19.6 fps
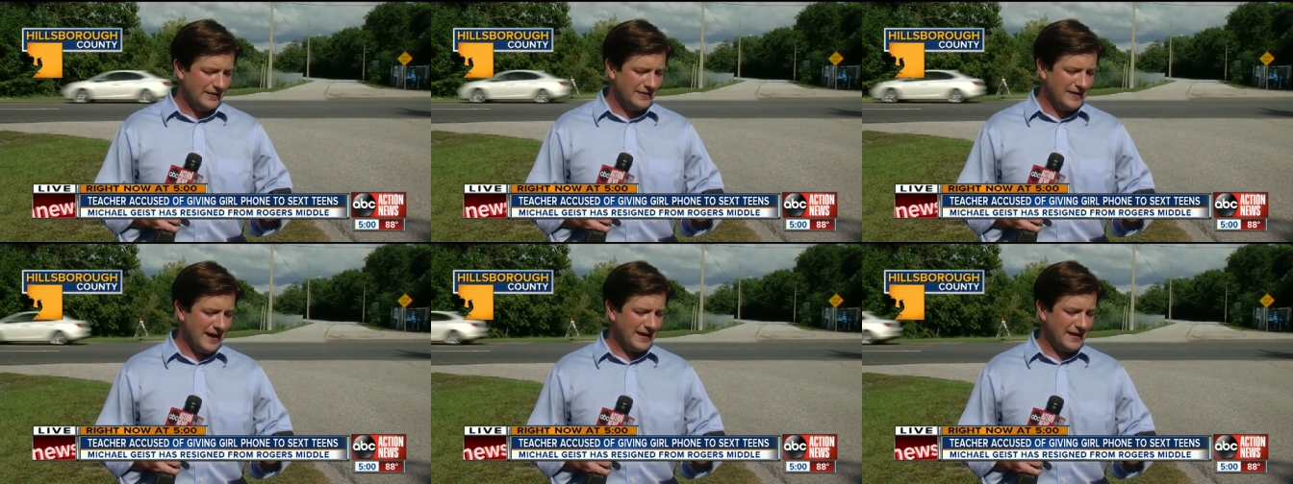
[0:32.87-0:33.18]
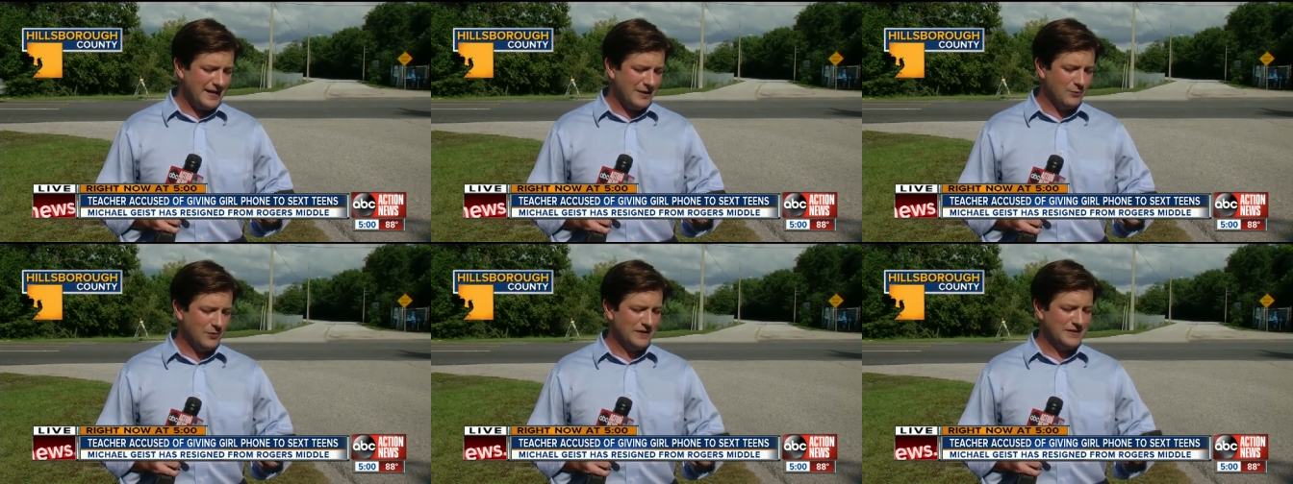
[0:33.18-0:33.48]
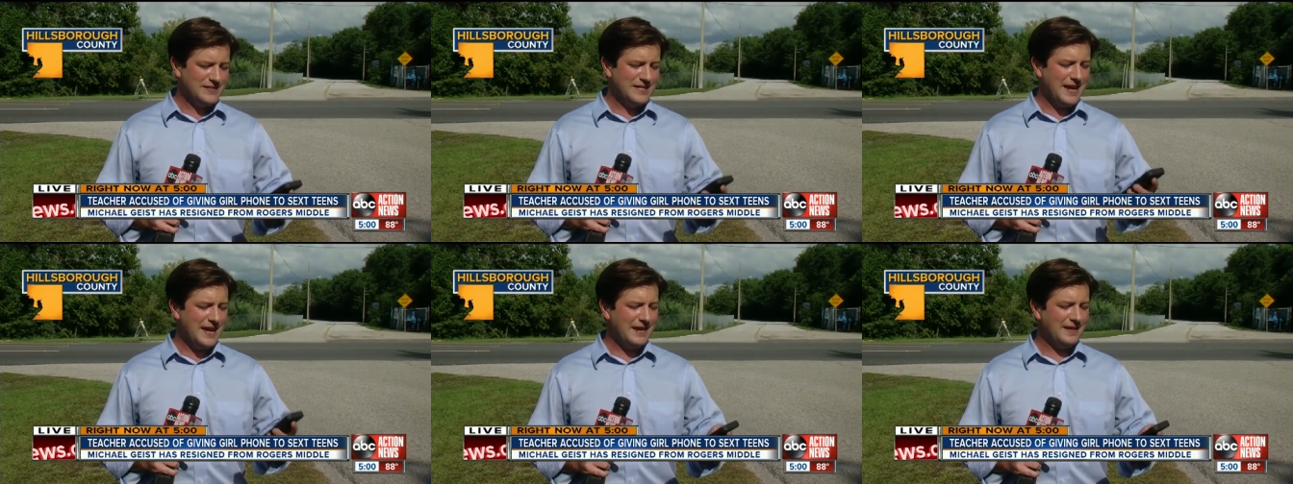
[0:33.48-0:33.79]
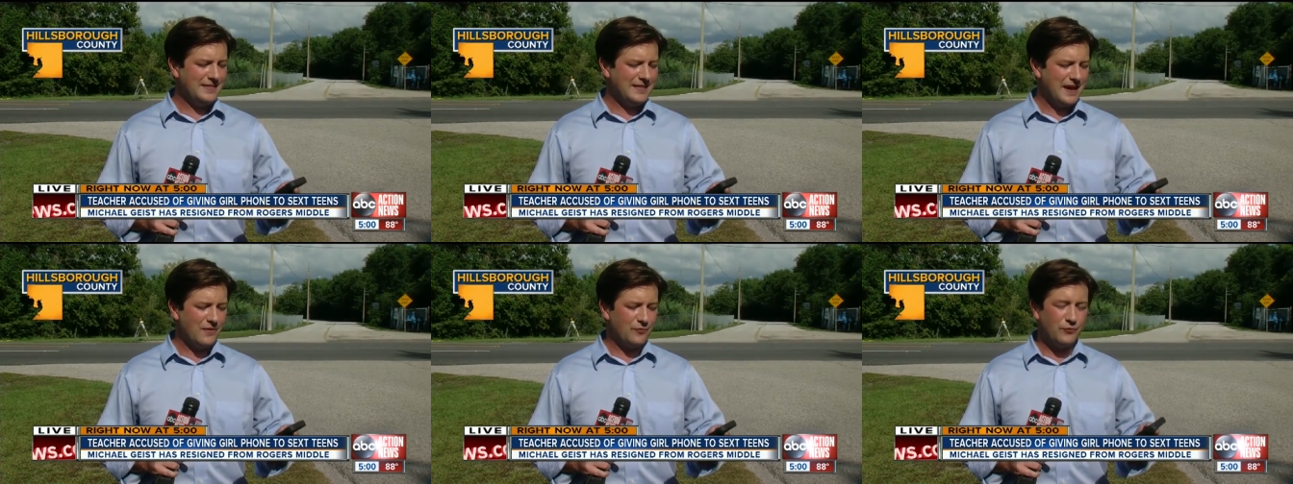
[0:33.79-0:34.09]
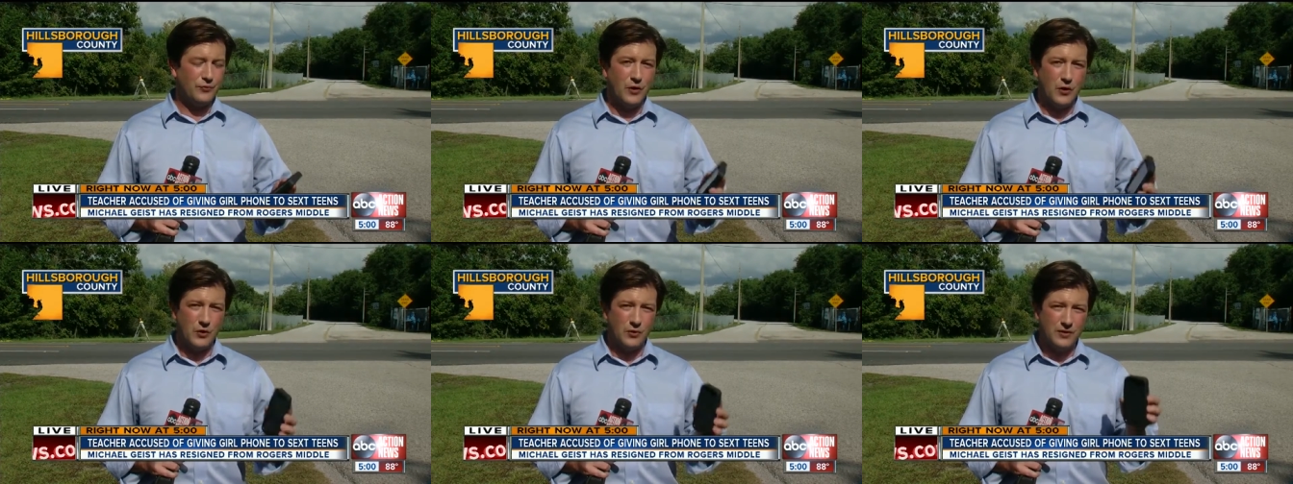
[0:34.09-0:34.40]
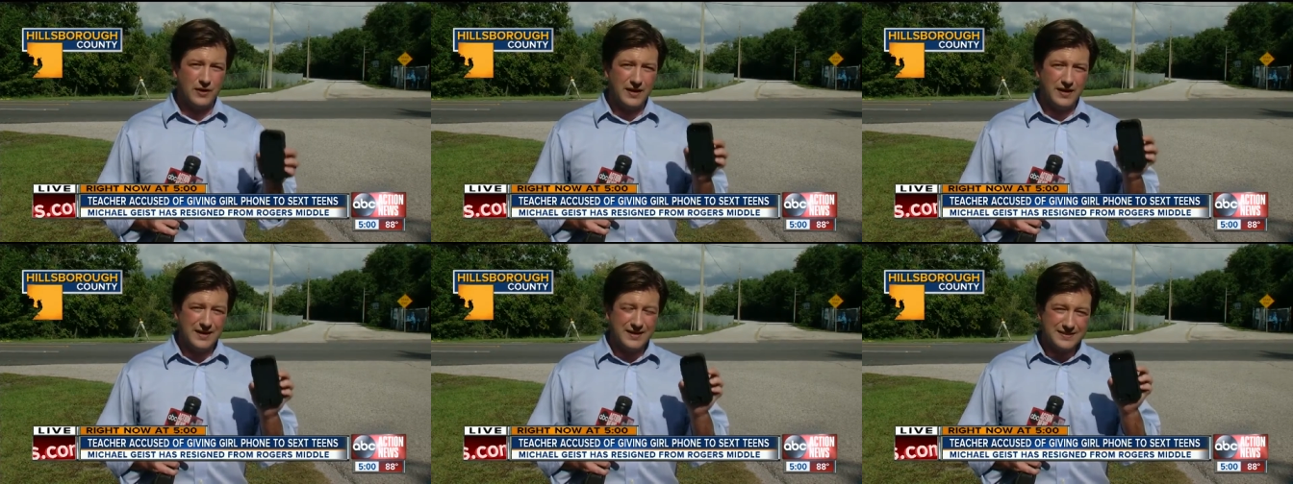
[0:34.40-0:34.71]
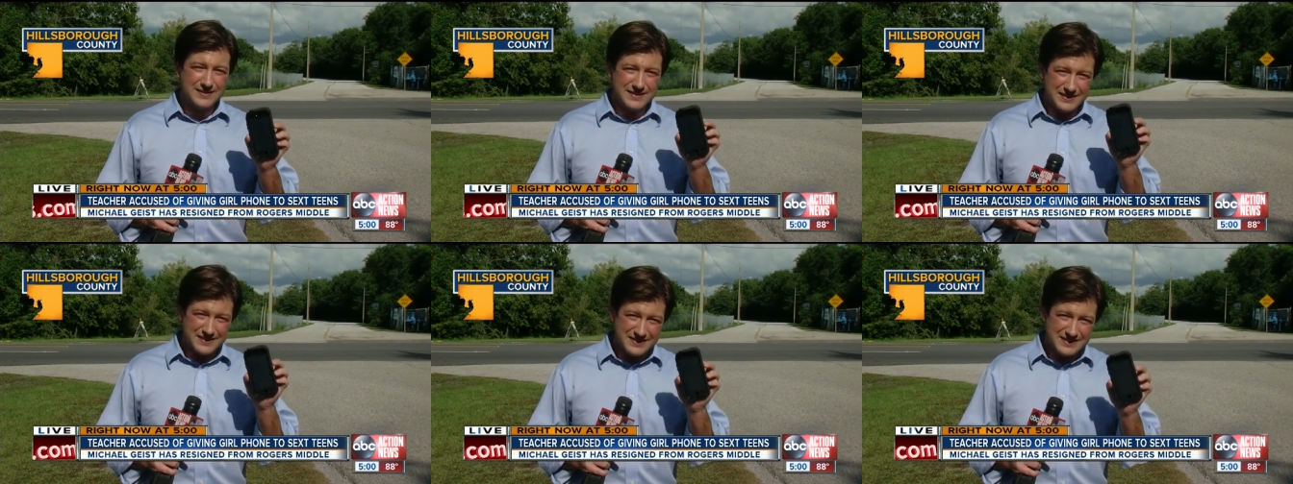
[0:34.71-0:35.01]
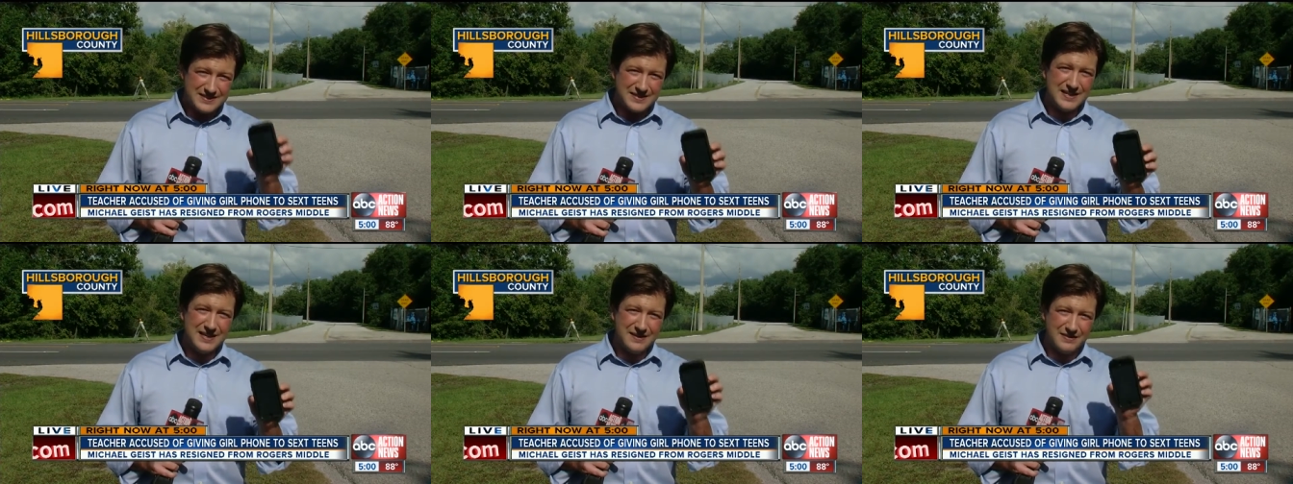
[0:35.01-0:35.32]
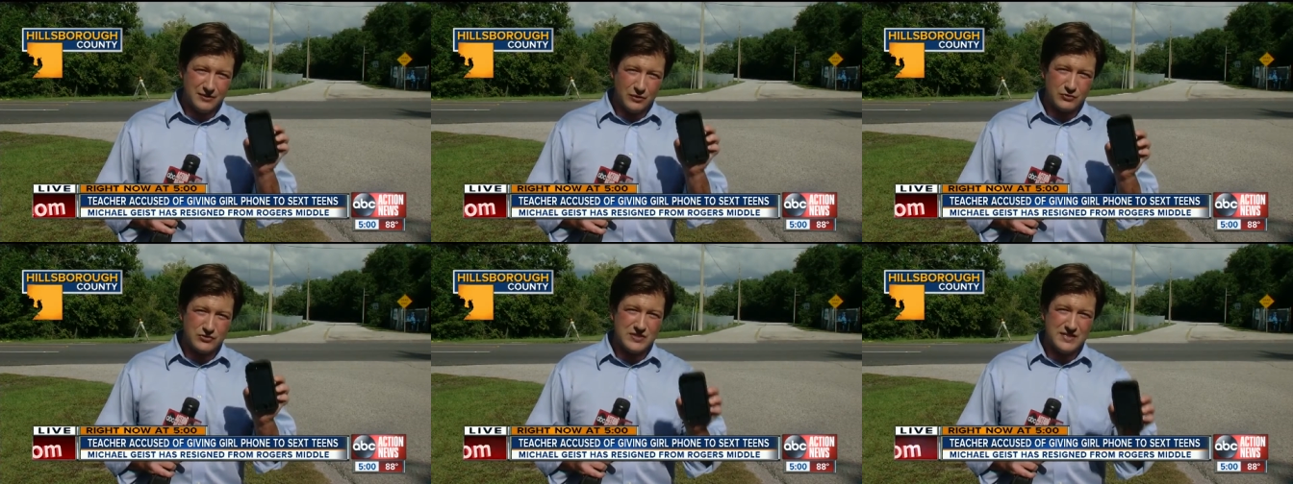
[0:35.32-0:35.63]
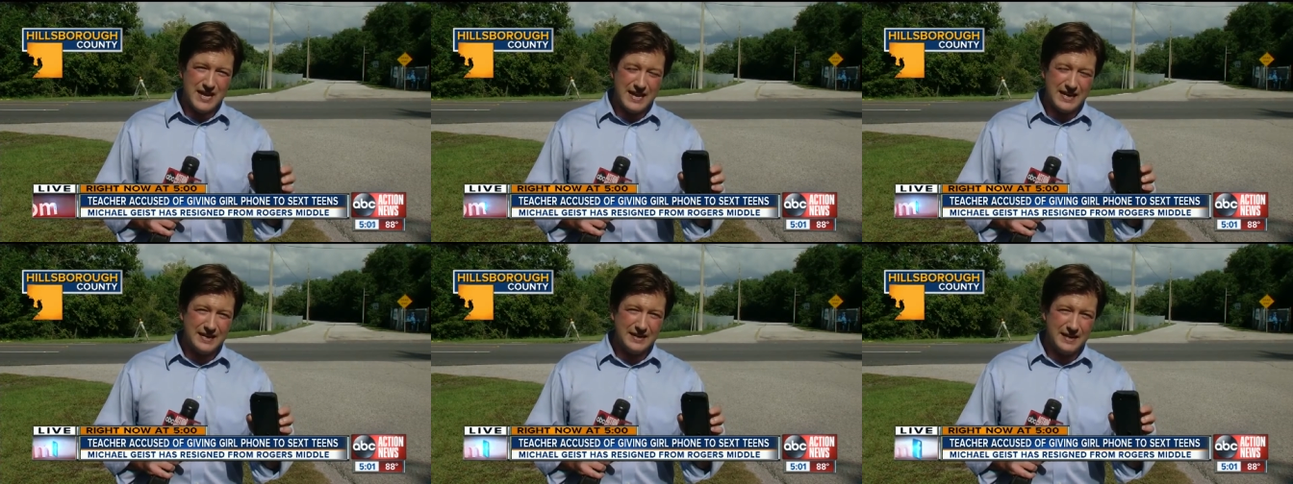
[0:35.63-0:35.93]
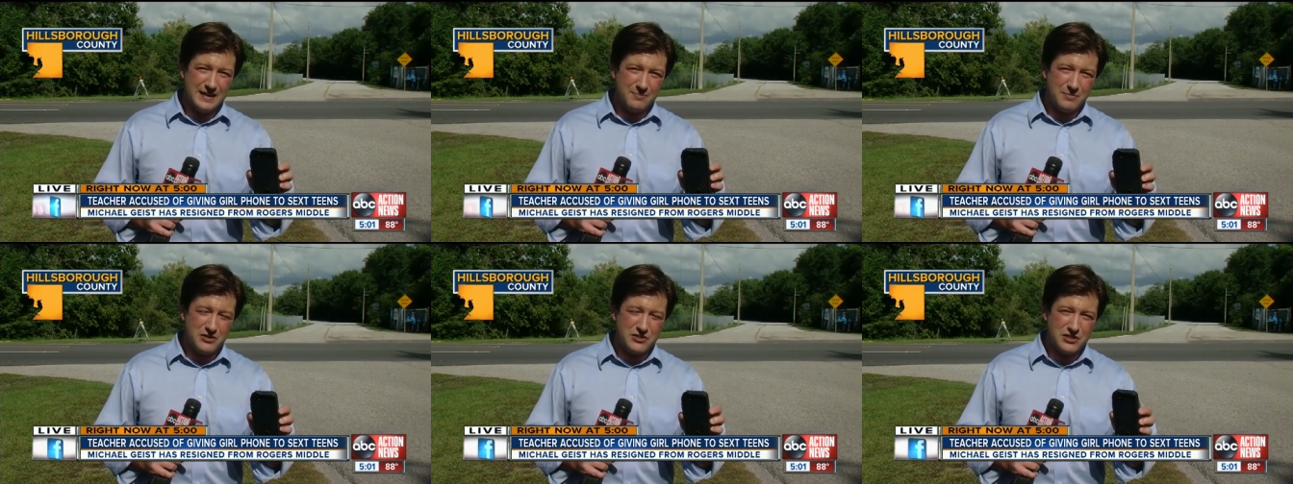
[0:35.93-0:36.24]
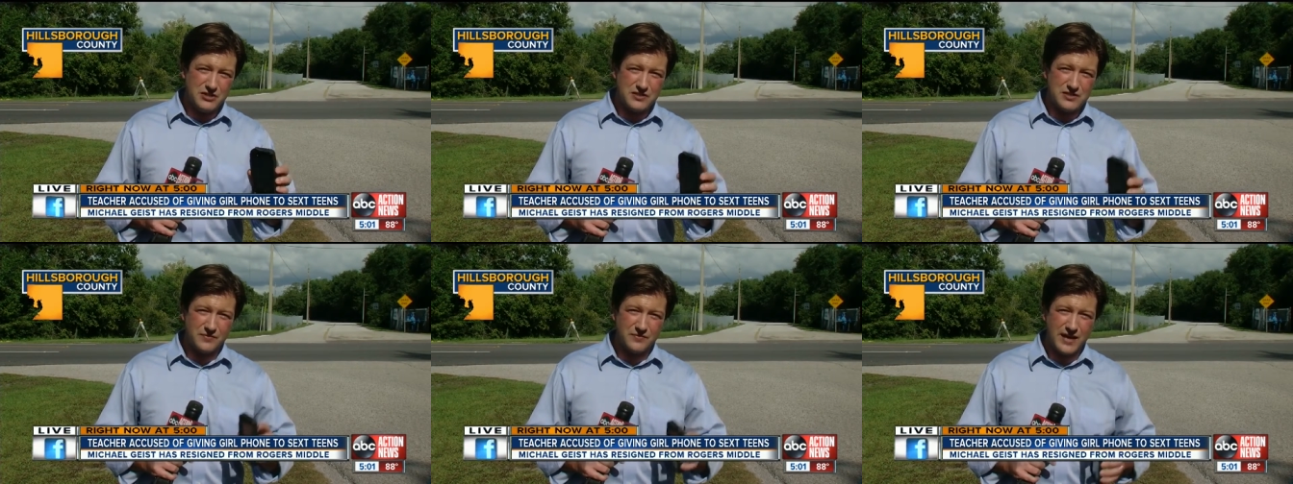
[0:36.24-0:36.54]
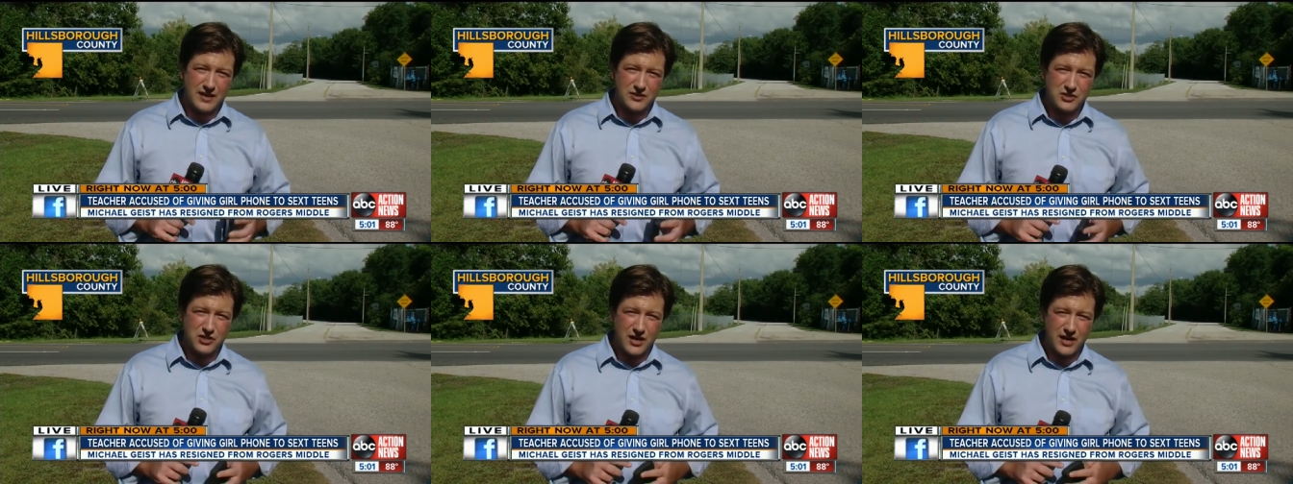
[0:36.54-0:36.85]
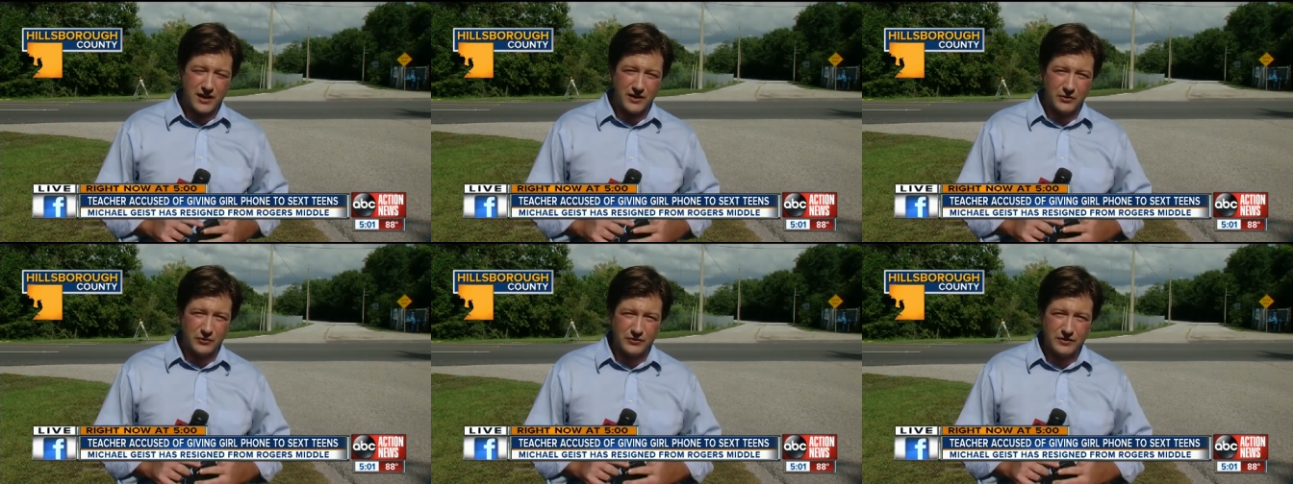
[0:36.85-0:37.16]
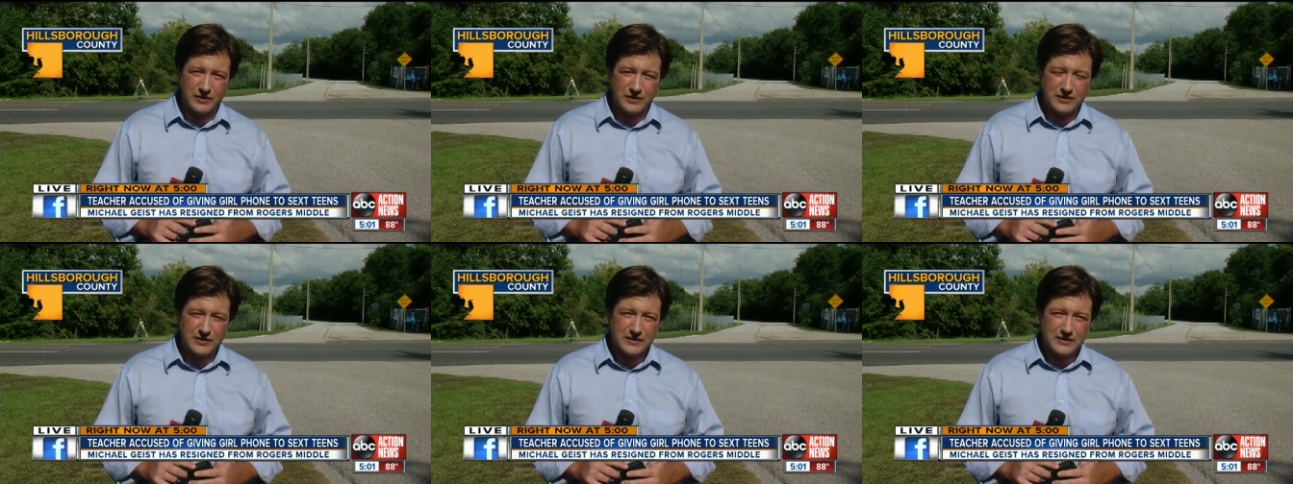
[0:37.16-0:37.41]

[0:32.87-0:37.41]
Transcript: that he would take that phone to see those naked images of that child.